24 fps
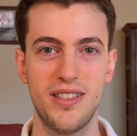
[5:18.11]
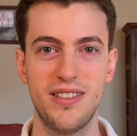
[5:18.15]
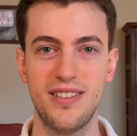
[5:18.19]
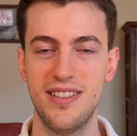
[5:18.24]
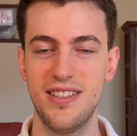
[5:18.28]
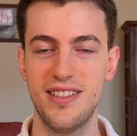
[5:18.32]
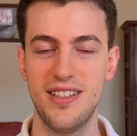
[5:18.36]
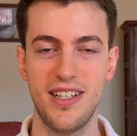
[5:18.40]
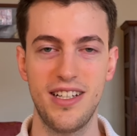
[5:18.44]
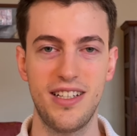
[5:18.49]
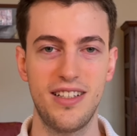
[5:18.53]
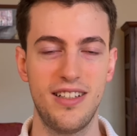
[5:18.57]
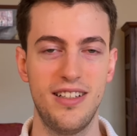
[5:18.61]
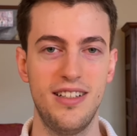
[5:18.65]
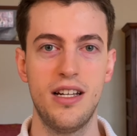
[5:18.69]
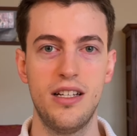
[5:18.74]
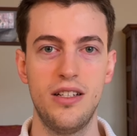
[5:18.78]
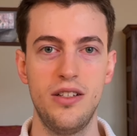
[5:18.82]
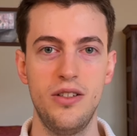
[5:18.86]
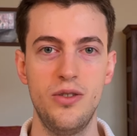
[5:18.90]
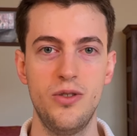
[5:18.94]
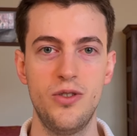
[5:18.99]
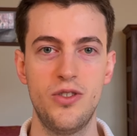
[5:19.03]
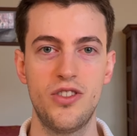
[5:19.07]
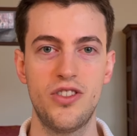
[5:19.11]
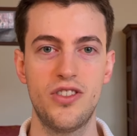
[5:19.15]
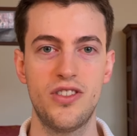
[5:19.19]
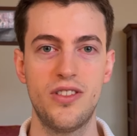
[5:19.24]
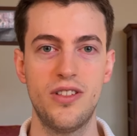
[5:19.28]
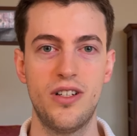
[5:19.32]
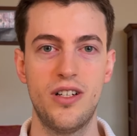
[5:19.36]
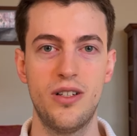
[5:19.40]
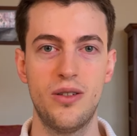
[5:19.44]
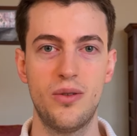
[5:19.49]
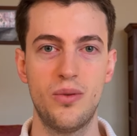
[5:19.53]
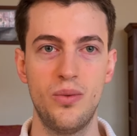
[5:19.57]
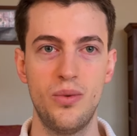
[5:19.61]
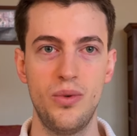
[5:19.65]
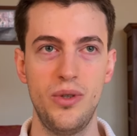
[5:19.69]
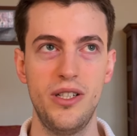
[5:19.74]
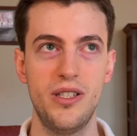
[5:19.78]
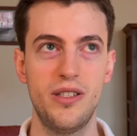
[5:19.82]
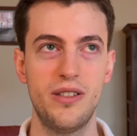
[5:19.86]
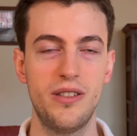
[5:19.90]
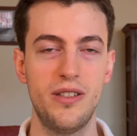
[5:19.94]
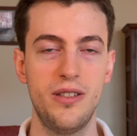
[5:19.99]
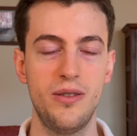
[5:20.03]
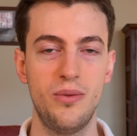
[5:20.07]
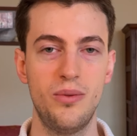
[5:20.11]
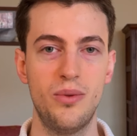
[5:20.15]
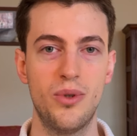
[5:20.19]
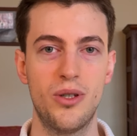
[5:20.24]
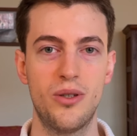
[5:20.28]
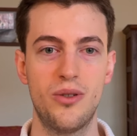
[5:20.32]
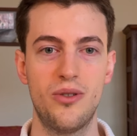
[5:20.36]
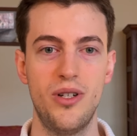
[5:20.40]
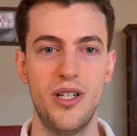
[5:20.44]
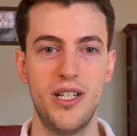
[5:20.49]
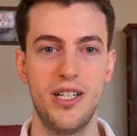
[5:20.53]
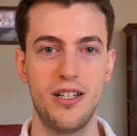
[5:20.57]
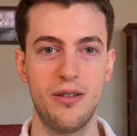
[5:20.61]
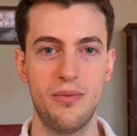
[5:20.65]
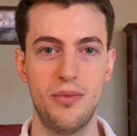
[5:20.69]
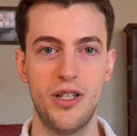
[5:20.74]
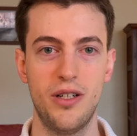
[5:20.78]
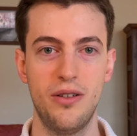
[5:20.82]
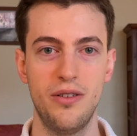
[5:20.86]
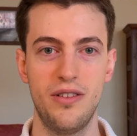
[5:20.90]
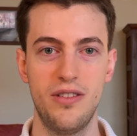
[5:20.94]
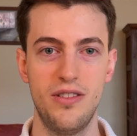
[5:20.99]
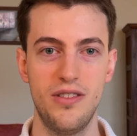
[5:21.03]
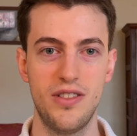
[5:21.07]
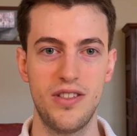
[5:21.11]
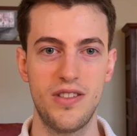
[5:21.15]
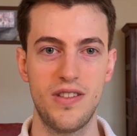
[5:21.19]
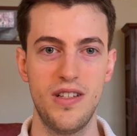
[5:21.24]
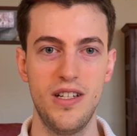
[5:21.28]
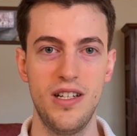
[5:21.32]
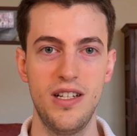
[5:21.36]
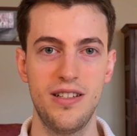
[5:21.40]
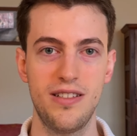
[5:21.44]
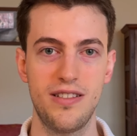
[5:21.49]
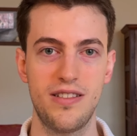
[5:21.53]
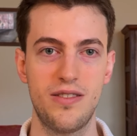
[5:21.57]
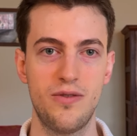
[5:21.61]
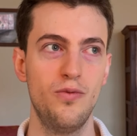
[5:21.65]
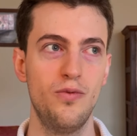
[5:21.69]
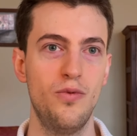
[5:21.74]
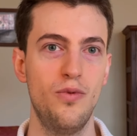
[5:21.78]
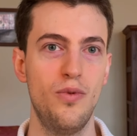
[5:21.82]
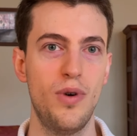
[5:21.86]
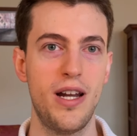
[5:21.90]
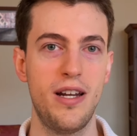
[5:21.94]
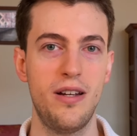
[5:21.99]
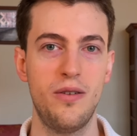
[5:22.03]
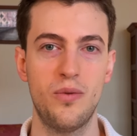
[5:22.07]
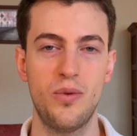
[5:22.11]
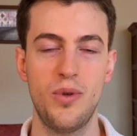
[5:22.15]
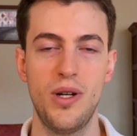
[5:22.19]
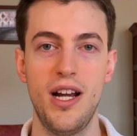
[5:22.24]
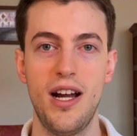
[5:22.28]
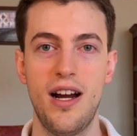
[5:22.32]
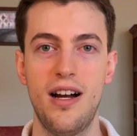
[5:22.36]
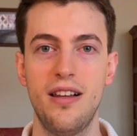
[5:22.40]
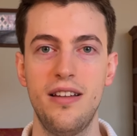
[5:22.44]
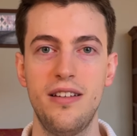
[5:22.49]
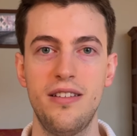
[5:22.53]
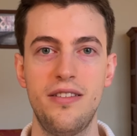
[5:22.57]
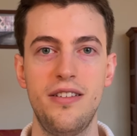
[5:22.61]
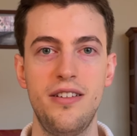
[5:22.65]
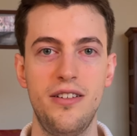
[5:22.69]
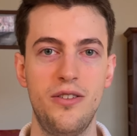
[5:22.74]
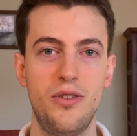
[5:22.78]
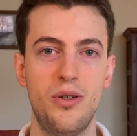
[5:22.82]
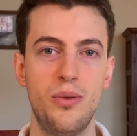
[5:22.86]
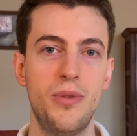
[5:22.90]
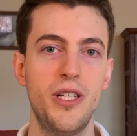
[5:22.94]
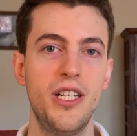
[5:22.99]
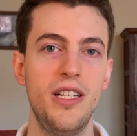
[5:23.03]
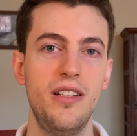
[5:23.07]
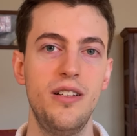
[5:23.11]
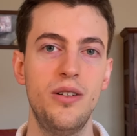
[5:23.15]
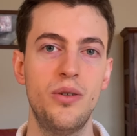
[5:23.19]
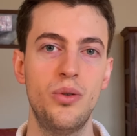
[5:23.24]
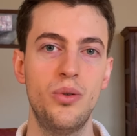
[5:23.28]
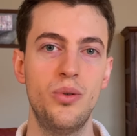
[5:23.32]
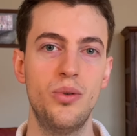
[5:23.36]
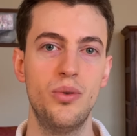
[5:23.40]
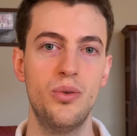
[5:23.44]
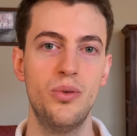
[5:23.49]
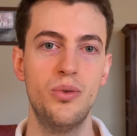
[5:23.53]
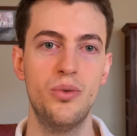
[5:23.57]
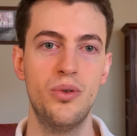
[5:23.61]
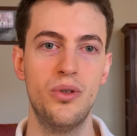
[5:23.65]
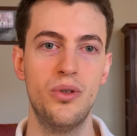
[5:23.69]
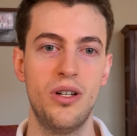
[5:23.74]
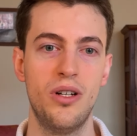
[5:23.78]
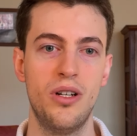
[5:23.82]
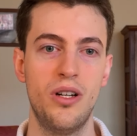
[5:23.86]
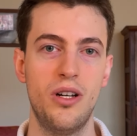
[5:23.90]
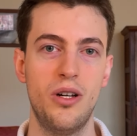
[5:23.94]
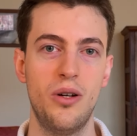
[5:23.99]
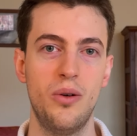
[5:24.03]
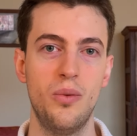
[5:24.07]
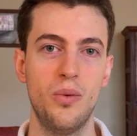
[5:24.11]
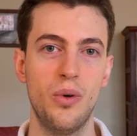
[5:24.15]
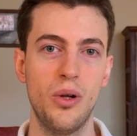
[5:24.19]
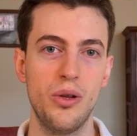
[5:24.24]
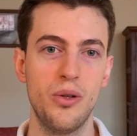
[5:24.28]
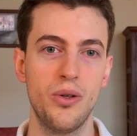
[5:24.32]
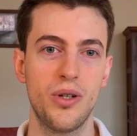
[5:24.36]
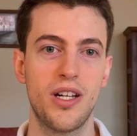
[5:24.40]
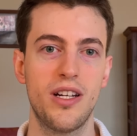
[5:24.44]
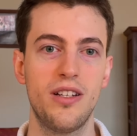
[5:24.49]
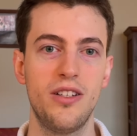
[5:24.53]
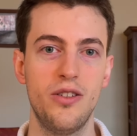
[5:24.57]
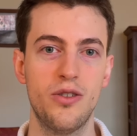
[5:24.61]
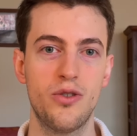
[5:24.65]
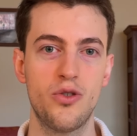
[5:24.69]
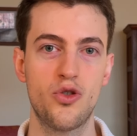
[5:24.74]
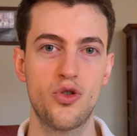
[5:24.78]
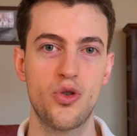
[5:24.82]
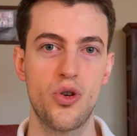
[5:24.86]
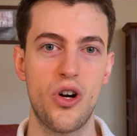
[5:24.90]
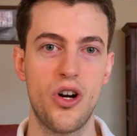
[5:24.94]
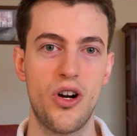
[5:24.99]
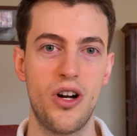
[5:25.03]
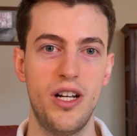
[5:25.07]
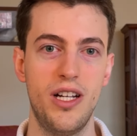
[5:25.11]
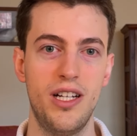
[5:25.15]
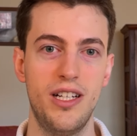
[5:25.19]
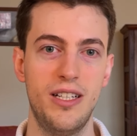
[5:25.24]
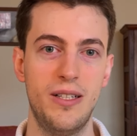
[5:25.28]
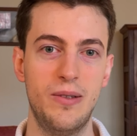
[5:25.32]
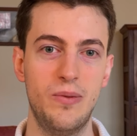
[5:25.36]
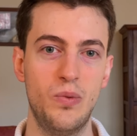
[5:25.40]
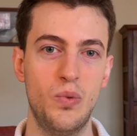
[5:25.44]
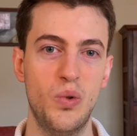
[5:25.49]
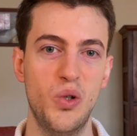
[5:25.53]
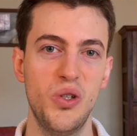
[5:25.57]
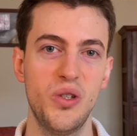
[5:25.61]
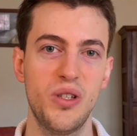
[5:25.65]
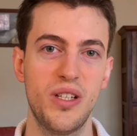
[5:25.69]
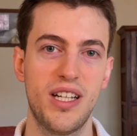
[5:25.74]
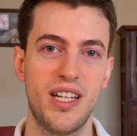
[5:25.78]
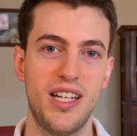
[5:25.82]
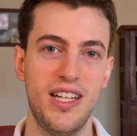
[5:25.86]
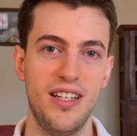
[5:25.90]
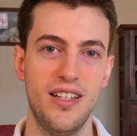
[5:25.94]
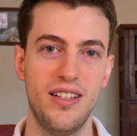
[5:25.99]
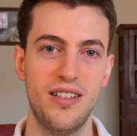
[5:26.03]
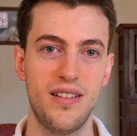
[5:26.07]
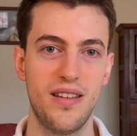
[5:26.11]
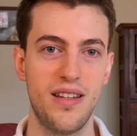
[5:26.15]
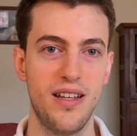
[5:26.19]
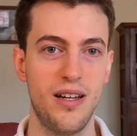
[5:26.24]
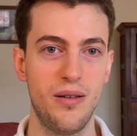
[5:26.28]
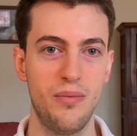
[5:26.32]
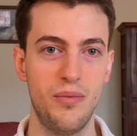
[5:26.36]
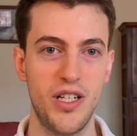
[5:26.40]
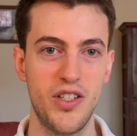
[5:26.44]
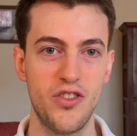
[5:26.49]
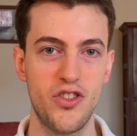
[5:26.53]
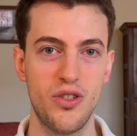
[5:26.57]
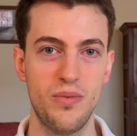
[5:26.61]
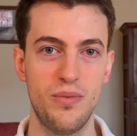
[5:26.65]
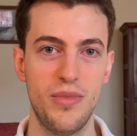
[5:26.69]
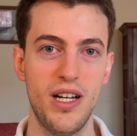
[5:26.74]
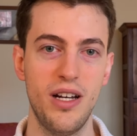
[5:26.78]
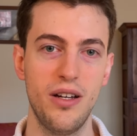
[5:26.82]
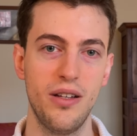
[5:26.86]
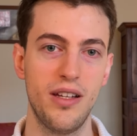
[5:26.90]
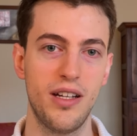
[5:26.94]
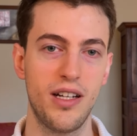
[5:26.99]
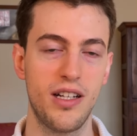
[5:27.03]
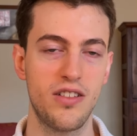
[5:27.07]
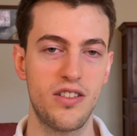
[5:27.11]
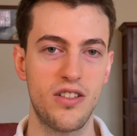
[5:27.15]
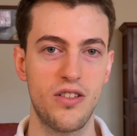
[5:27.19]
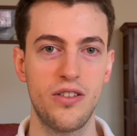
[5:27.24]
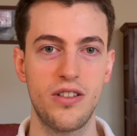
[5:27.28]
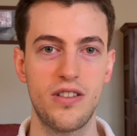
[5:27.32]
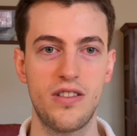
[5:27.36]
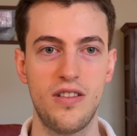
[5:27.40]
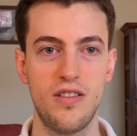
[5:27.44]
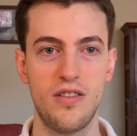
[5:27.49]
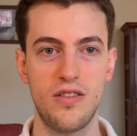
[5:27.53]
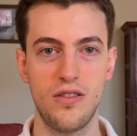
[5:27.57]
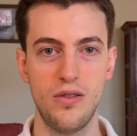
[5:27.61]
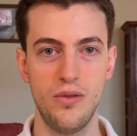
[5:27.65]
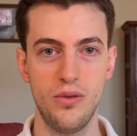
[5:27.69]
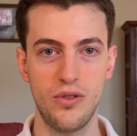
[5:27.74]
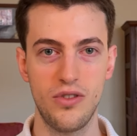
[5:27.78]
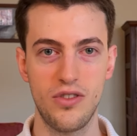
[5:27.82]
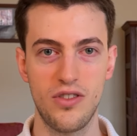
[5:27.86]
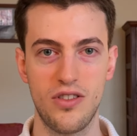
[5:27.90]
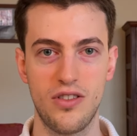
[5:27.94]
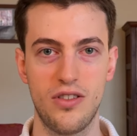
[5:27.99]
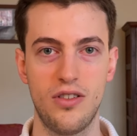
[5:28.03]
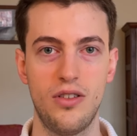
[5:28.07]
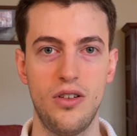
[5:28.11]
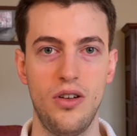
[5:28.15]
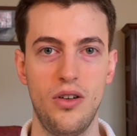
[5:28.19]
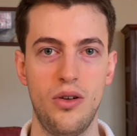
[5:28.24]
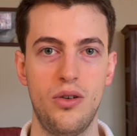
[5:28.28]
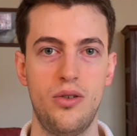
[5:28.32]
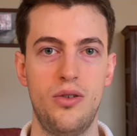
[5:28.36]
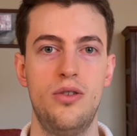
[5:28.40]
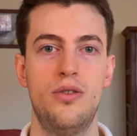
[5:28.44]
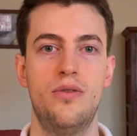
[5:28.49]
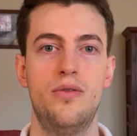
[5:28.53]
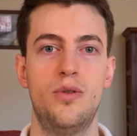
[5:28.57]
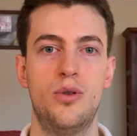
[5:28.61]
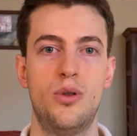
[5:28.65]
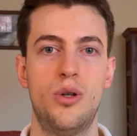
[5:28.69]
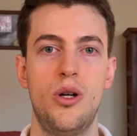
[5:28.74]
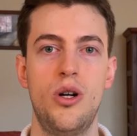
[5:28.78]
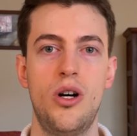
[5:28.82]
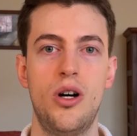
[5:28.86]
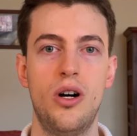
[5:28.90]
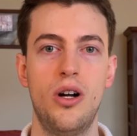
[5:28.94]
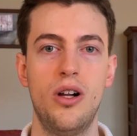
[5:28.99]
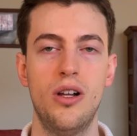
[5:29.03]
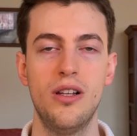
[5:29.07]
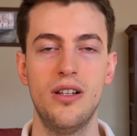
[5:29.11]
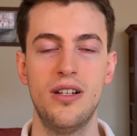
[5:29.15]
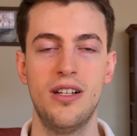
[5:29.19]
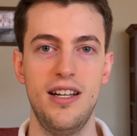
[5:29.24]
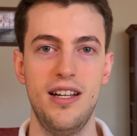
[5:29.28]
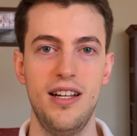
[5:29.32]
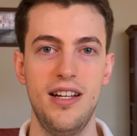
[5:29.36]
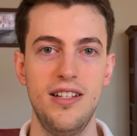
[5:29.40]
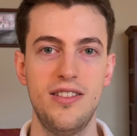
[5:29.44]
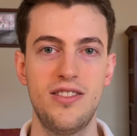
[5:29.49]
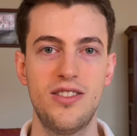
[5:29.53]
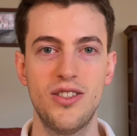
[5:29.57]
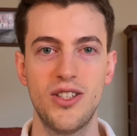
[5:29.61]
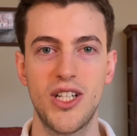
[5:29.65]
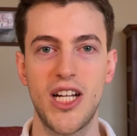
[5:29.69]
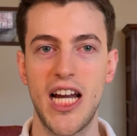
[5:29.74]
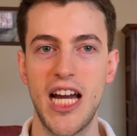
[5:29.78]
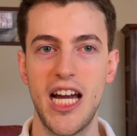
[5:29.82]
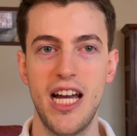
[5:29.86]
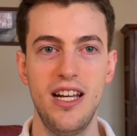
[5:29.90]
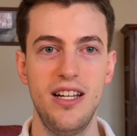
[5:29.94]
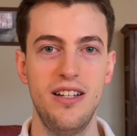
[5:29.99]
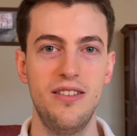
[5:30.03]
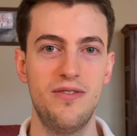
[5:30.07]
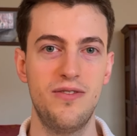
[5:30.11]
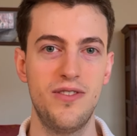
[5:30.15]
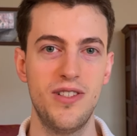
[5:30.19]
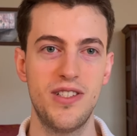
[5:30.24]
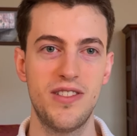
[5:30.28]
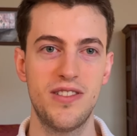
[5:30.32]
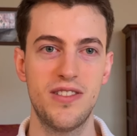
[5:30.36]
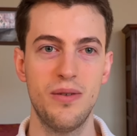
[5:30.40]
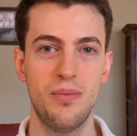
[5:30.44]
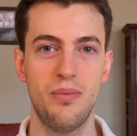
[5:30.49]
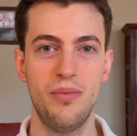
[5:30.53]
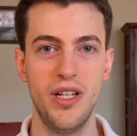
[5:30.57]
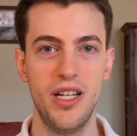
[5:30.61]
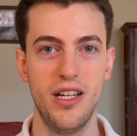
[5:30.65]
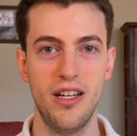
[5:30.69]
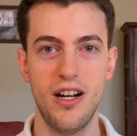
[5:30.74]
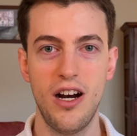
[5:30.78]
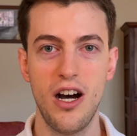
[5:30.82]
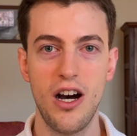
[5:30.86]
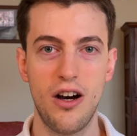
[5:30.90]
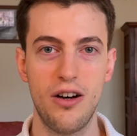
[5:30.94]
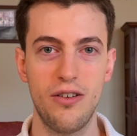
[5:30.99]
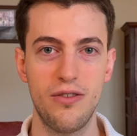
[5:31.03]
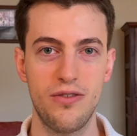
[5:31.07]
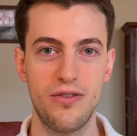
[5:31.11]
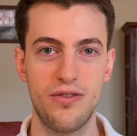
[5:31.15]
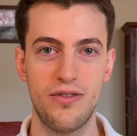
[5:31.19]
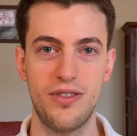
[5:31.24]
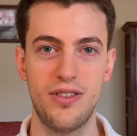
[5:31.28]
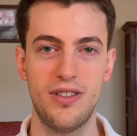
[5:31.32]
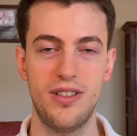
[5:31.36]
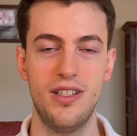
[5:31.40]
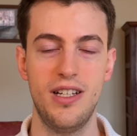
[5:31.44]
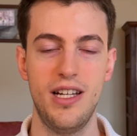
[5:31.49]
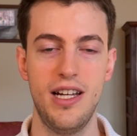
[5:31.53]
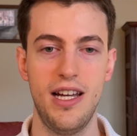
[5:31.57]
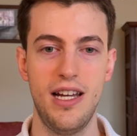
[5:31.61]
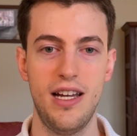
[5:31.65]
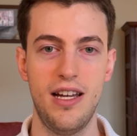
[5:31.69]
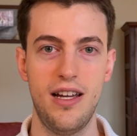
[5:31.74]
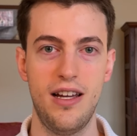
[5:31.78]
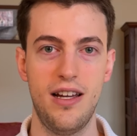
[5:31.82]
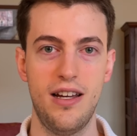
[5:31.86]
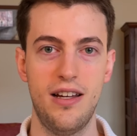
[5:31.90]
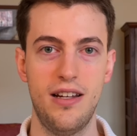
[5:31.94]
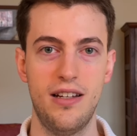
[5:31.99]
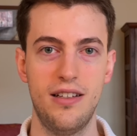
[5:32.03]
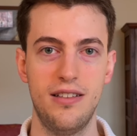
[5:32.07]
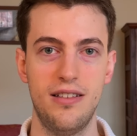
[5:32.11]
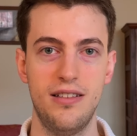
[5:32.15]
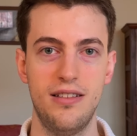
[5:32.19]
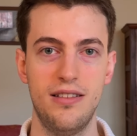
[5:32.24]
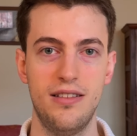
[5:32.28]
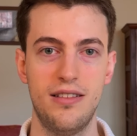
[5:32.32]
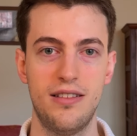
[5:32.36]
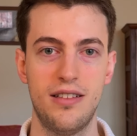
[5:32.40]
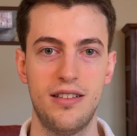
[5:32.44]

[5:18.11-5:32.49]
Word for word: Like, you start really worrying about these things when in reality nobody who will look at your drawing will care that much about. Like, as long as it looks good overall, it's okay if it's a bit off, and